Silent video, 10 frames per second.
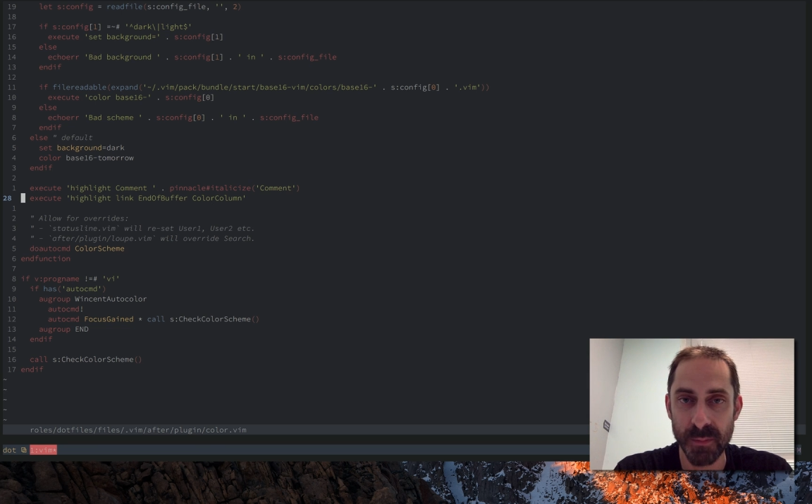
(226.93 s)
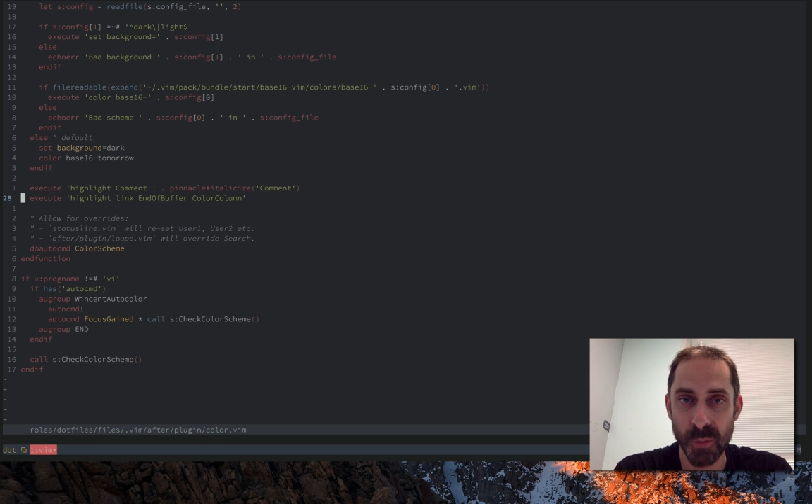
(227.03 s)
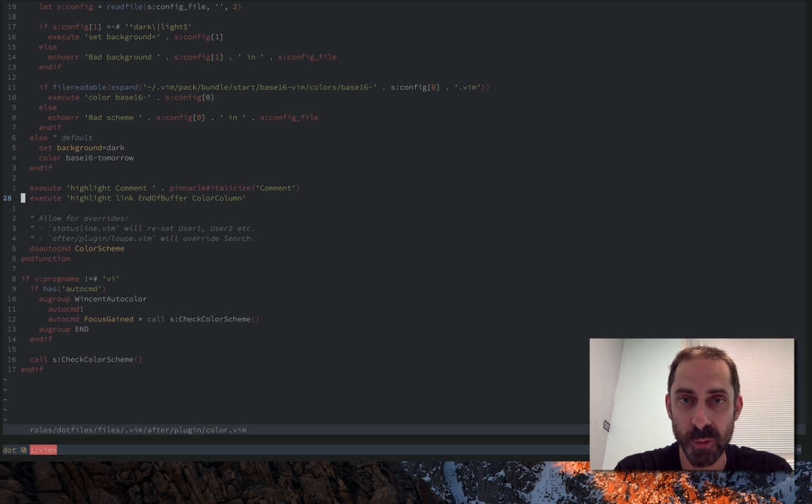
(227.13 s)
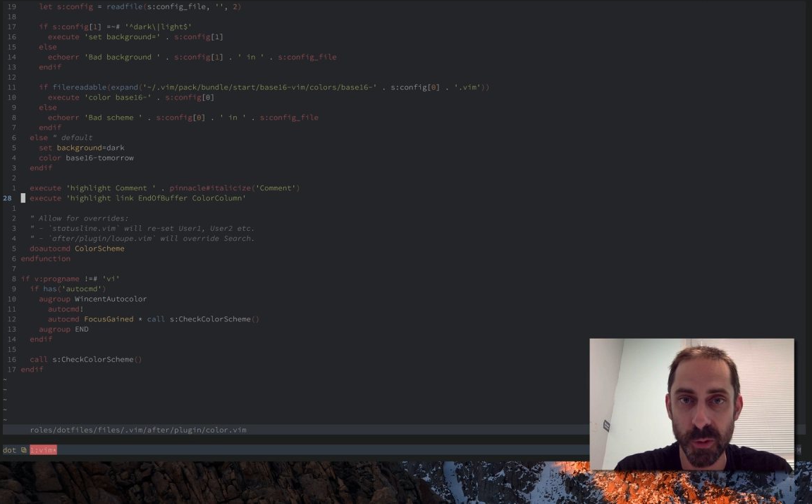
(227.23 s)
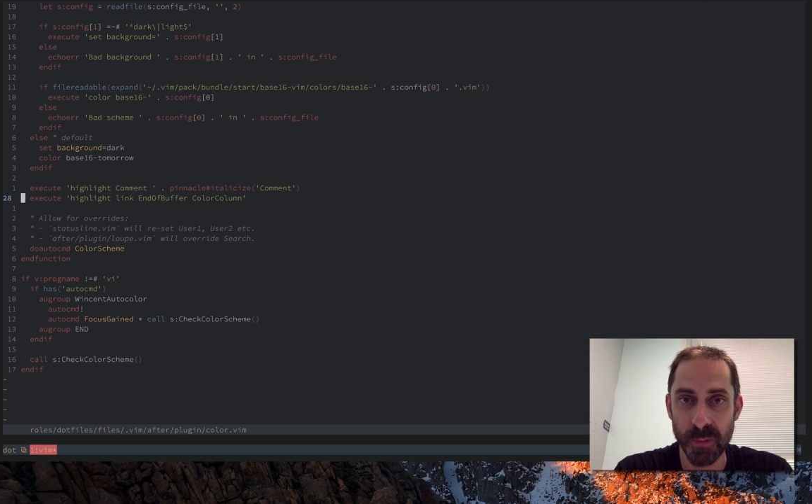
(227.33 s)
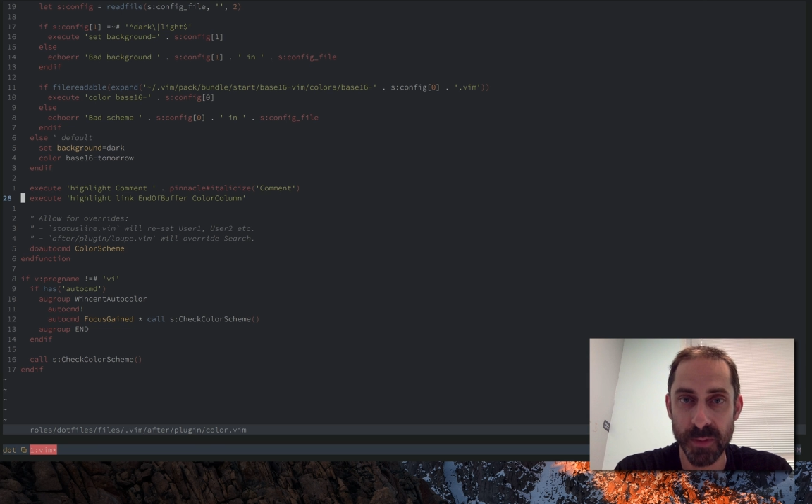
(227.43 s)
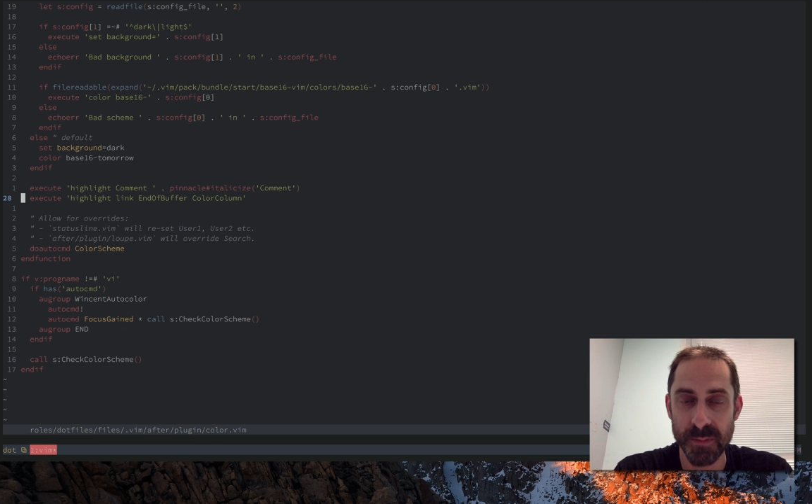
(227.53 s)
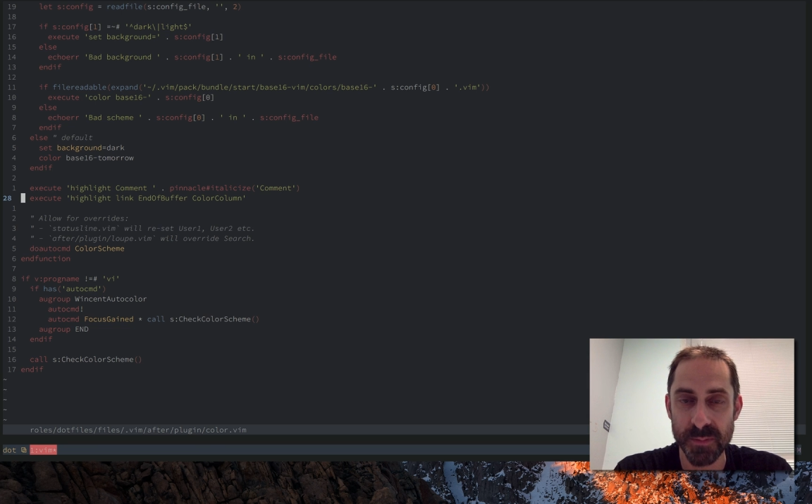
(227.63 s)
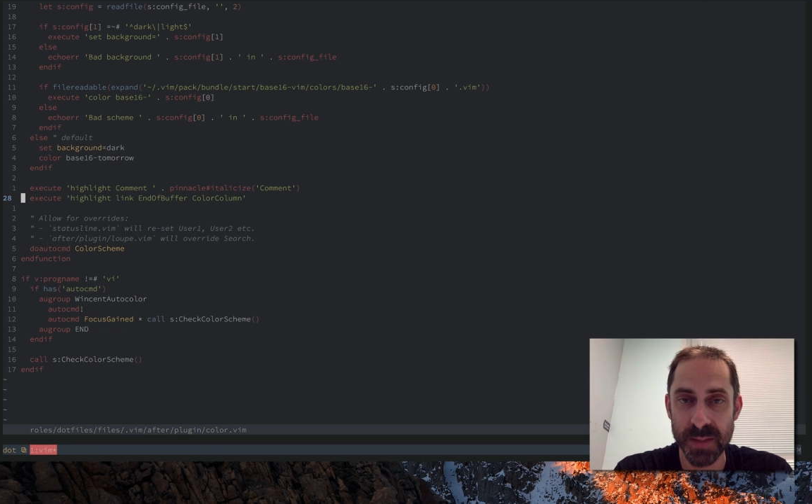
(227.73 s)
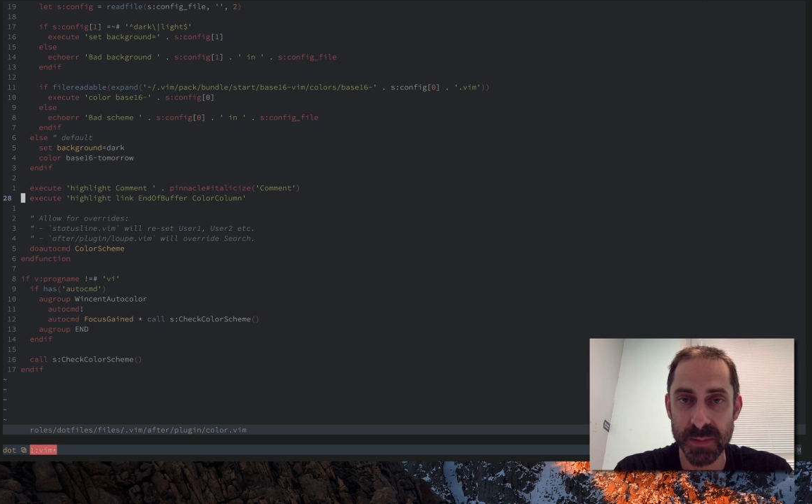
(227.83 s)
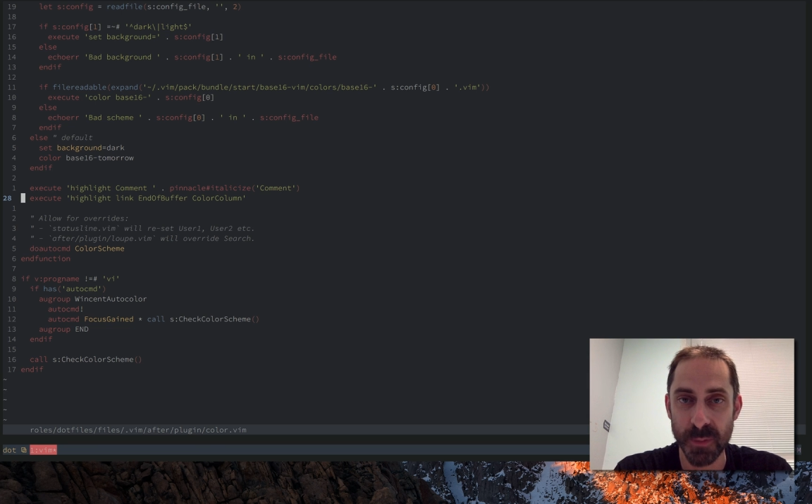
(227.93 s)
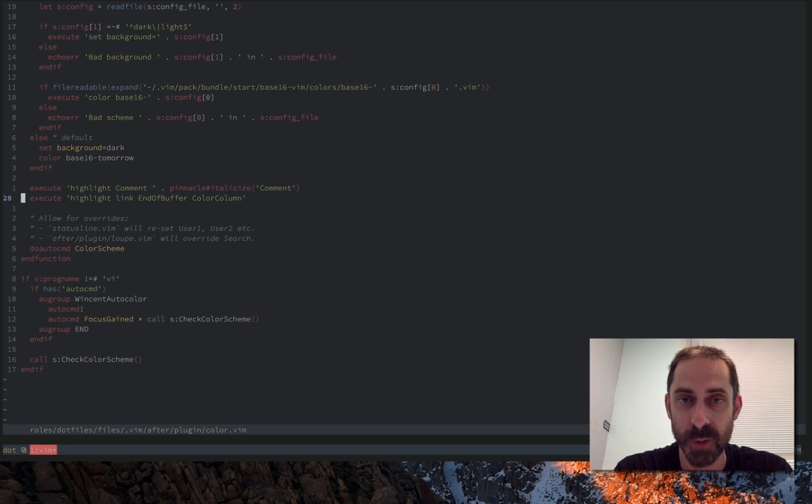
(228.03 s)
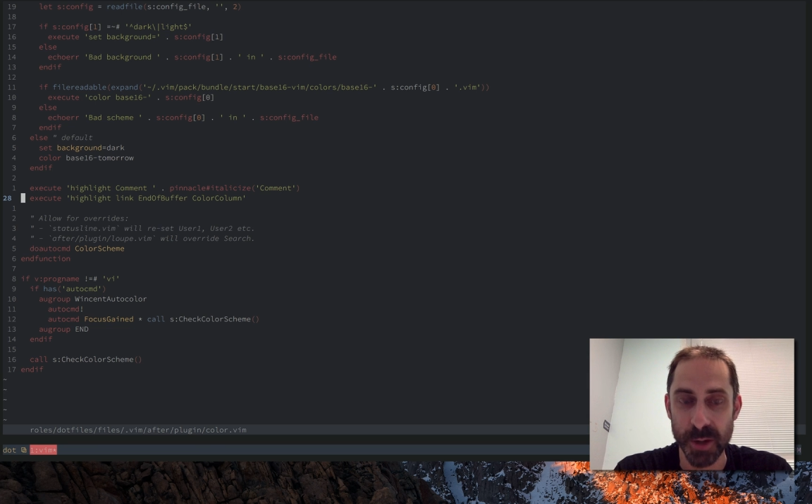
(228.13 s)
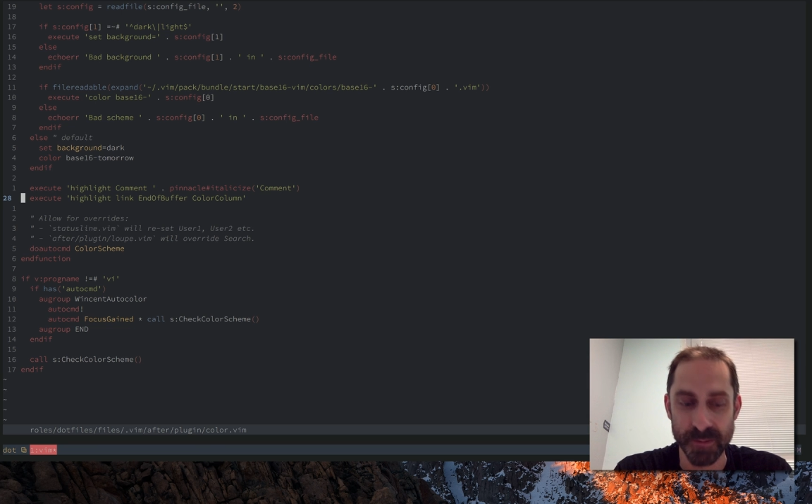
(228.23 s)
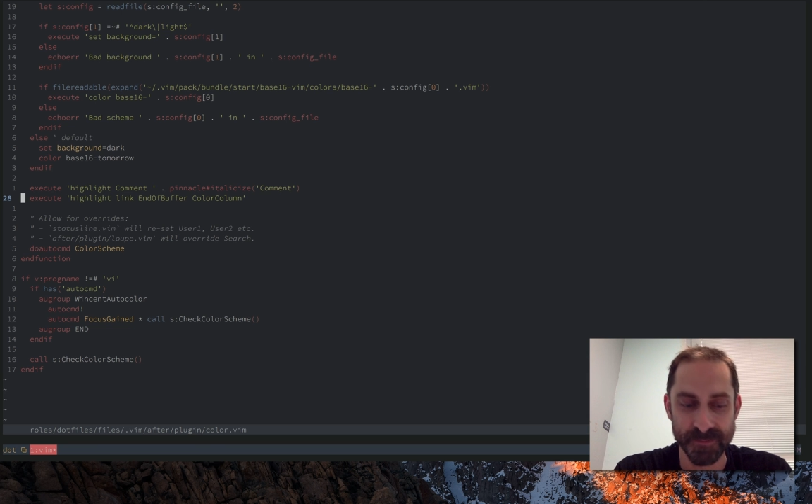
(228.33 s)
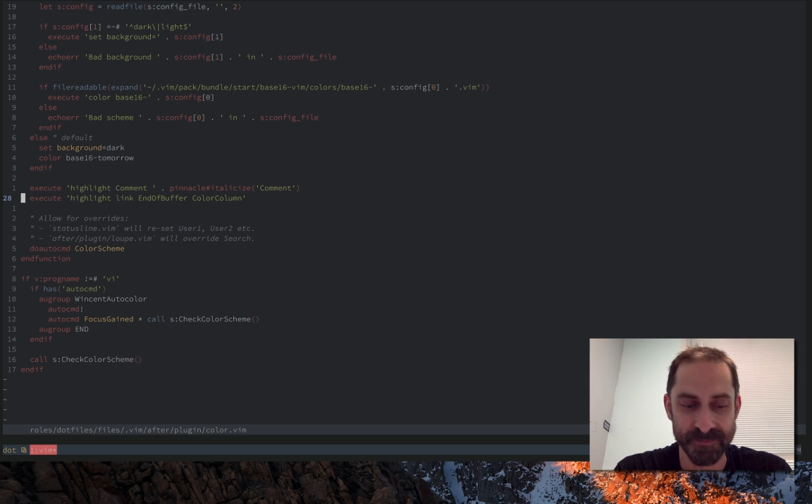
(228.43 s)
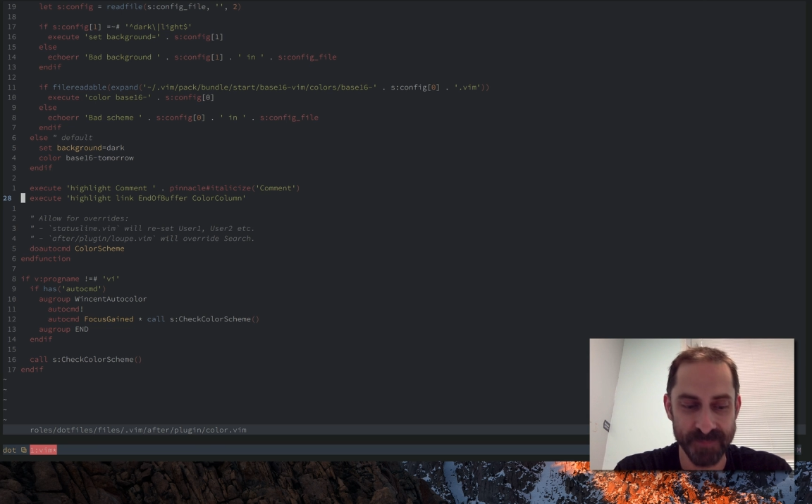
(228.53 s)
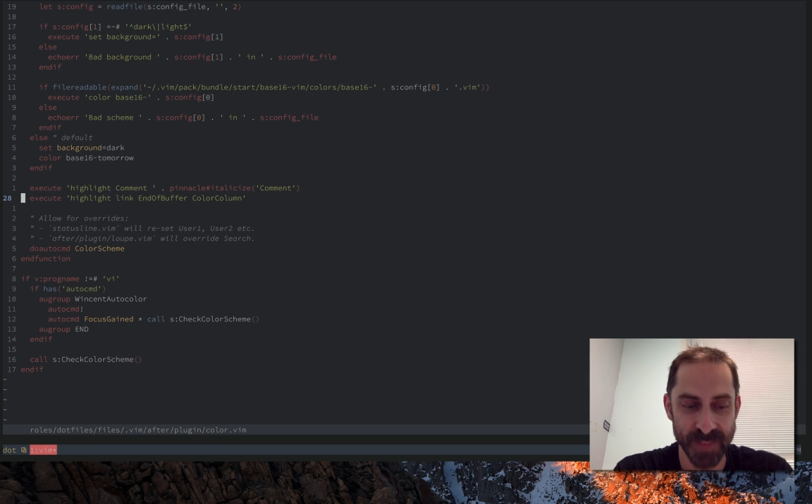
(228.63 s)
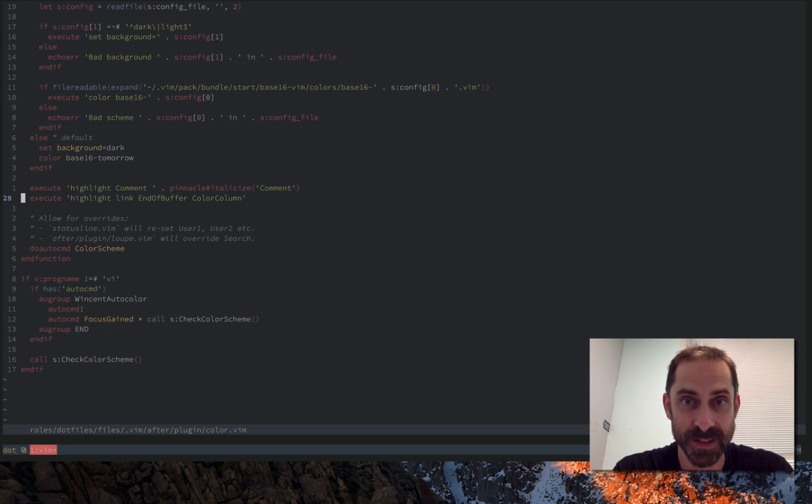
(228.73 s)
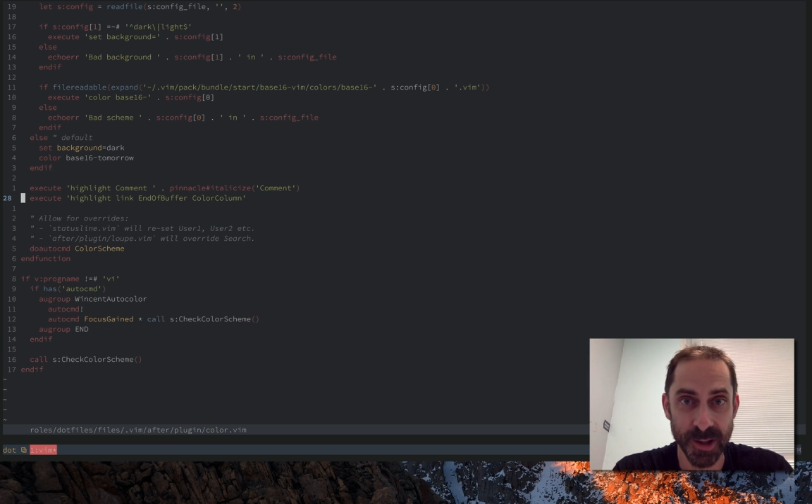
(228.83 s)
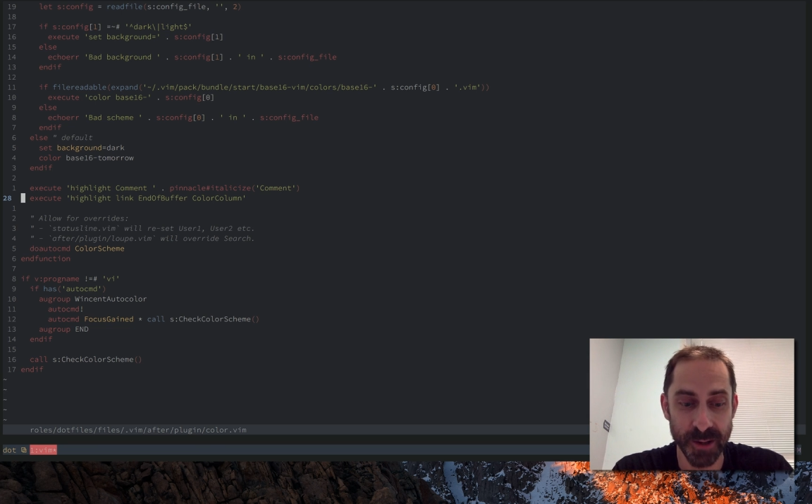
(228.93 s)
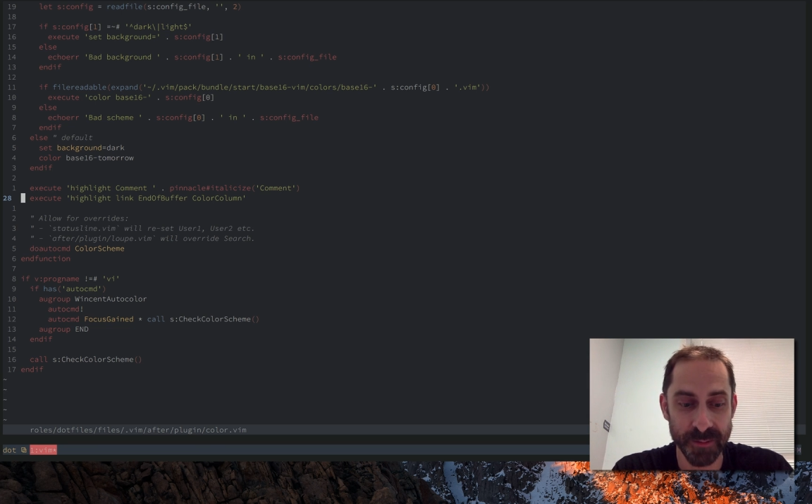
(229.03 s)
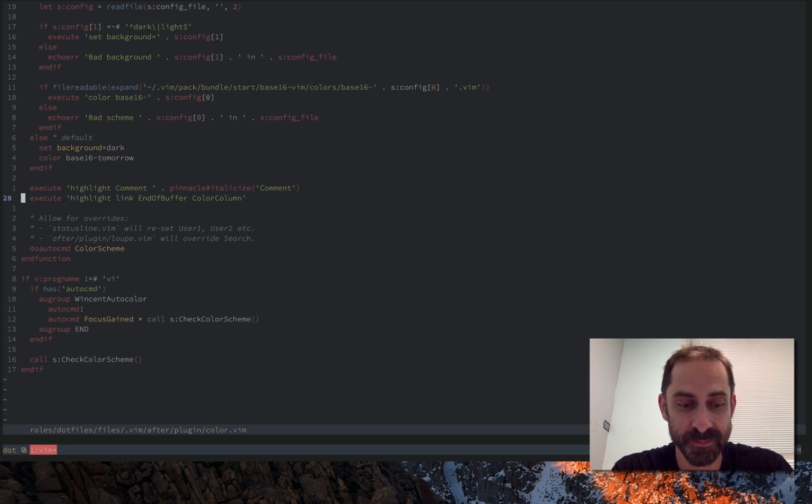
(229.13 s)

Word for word: more Vim tips for you. Thanks a lot.